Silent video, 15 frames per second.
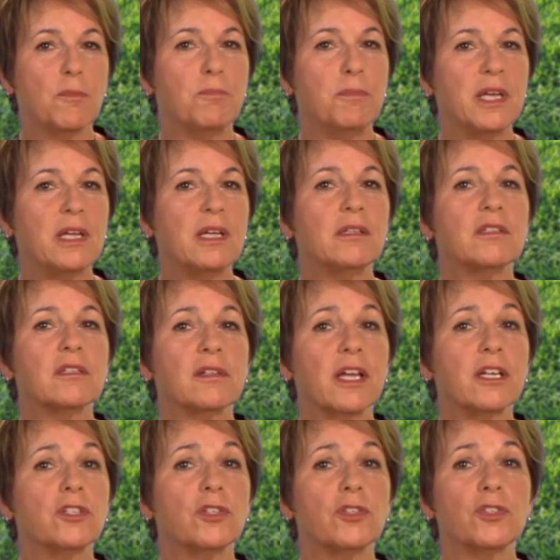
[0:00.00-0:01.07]
Beans,
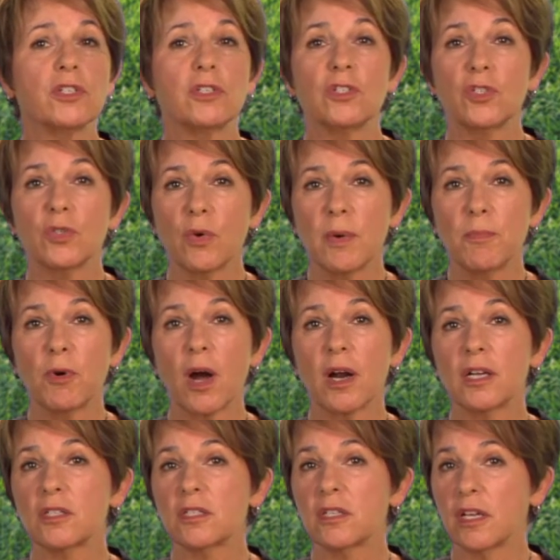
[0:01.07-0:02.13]
lentils, and soy
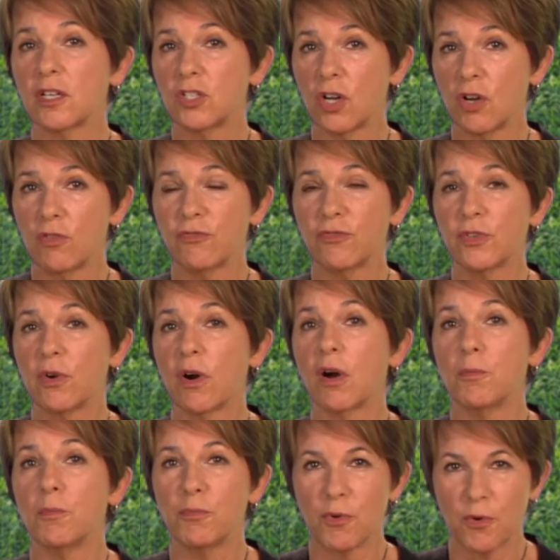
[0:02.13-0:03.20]
products like tofu are
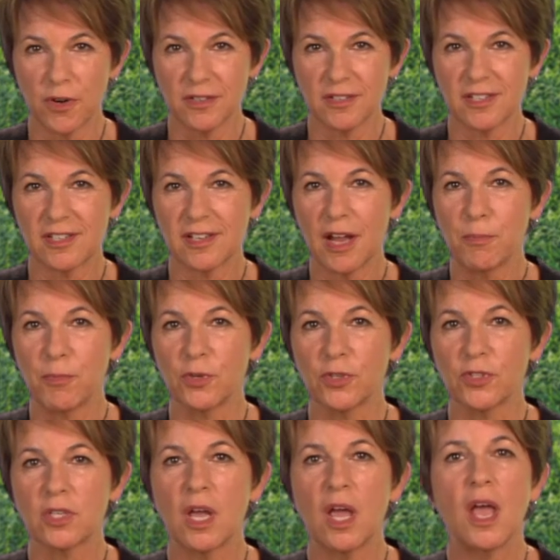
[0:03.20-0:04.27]
important
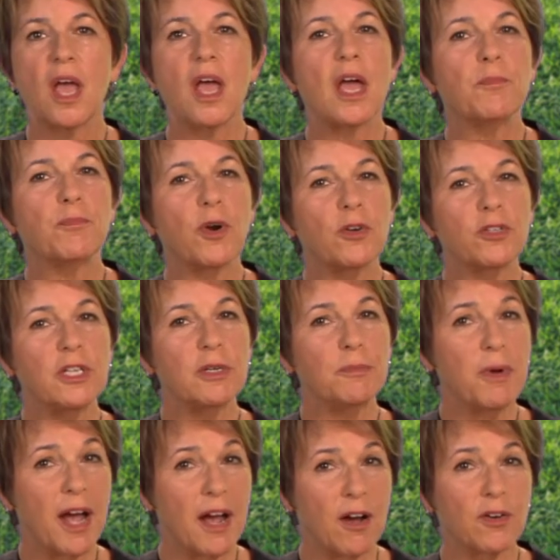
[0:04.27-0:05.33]
staples, and protein
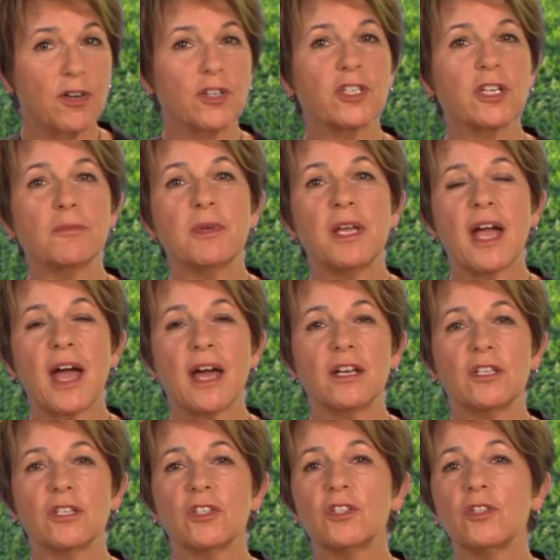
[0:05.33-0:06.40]
powders can be
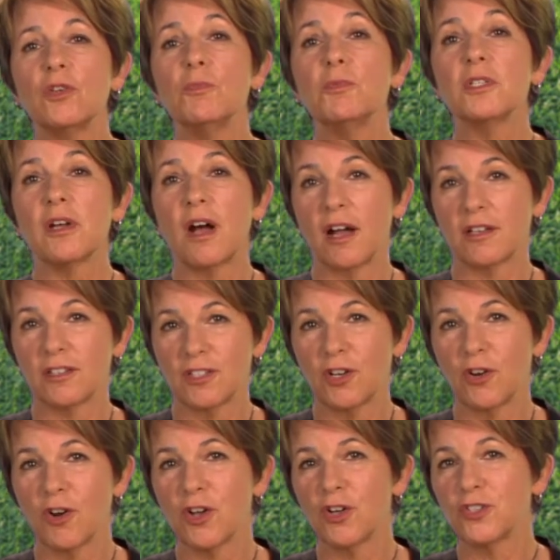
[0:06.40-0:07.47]
added to soups, hot
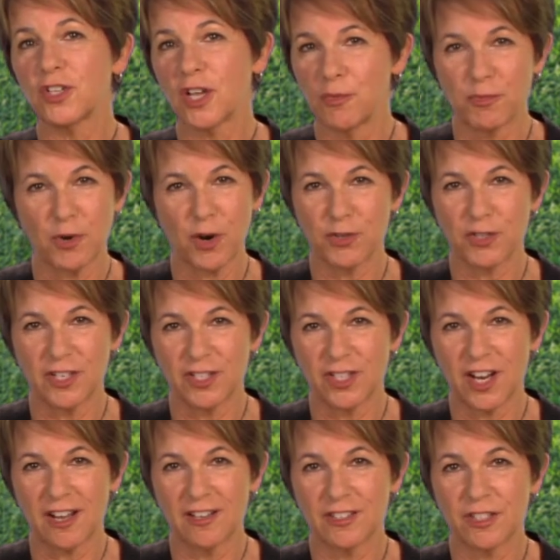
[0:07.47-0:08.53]
cereals, and protein
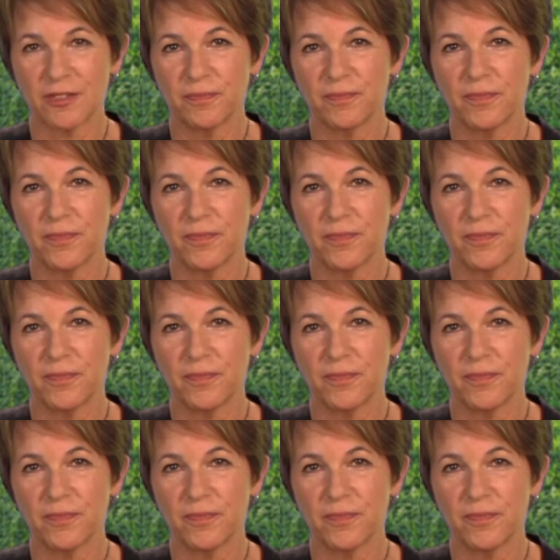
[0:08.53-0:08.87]
shakes.